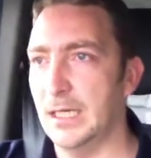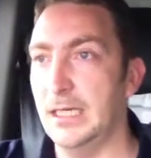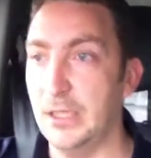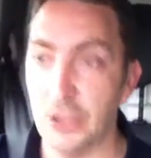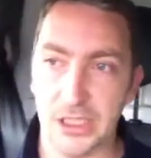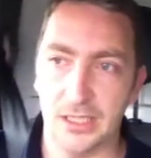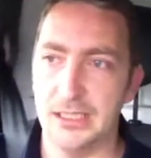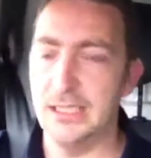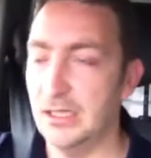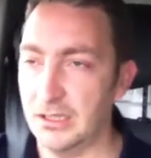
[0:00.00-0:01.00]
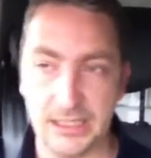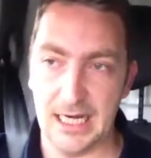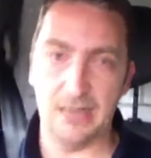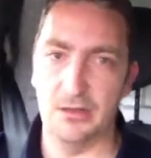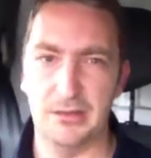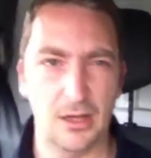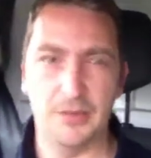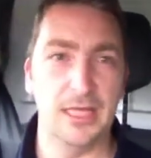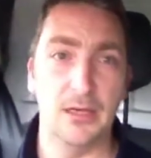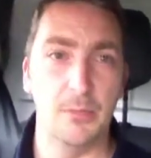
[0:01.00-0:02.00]
It looks like I said, I
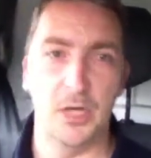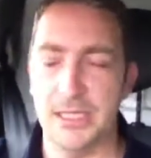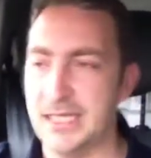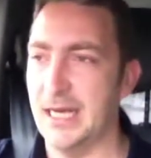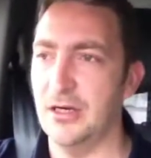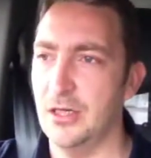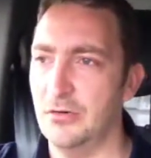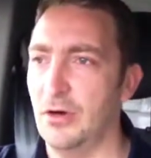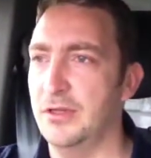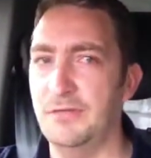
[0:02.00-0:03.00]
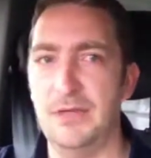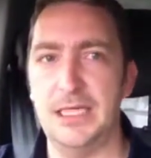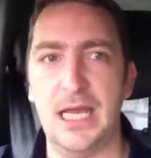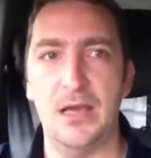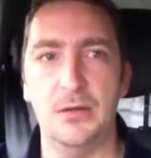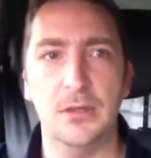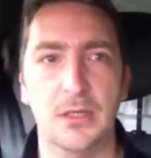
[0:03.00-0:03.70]
think I might have said it earlier on in the video.